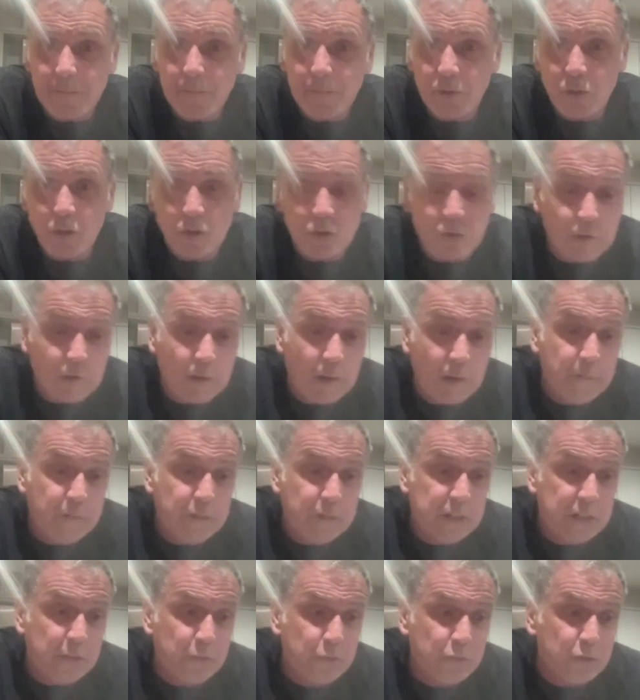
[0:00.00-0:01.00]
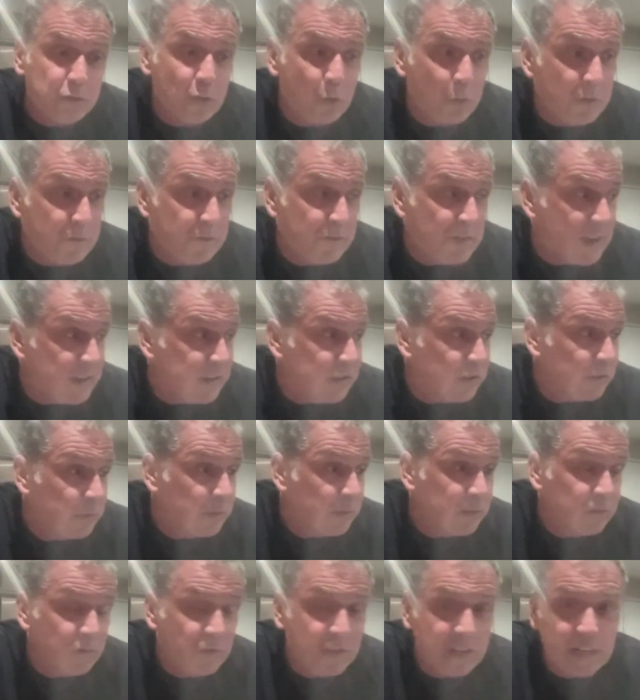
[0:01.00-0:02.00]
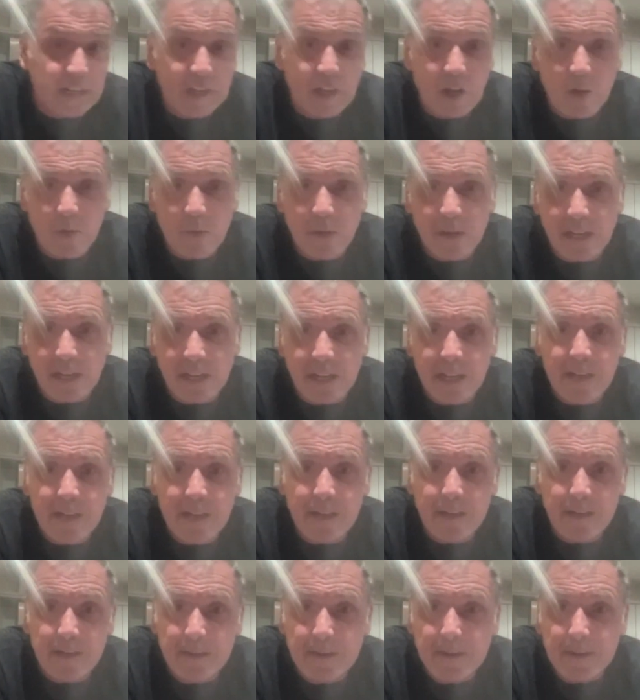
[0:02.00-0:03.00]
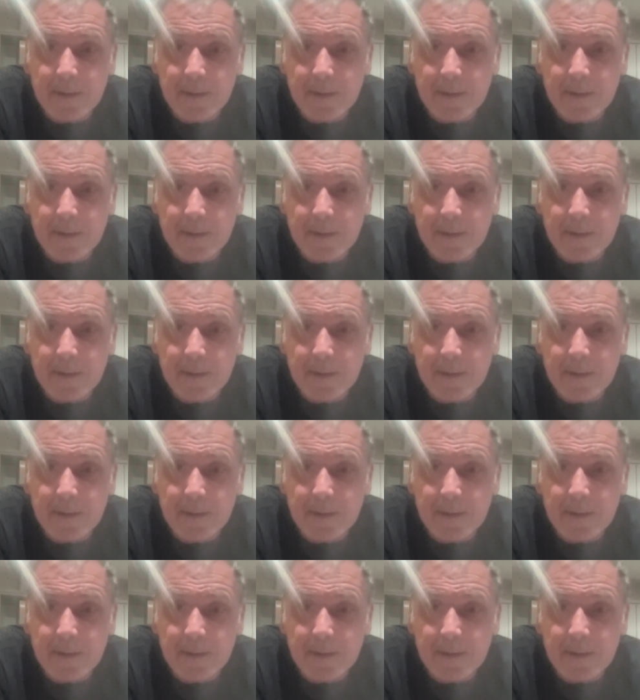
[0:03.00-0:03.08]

because obviously there was no investment really going in and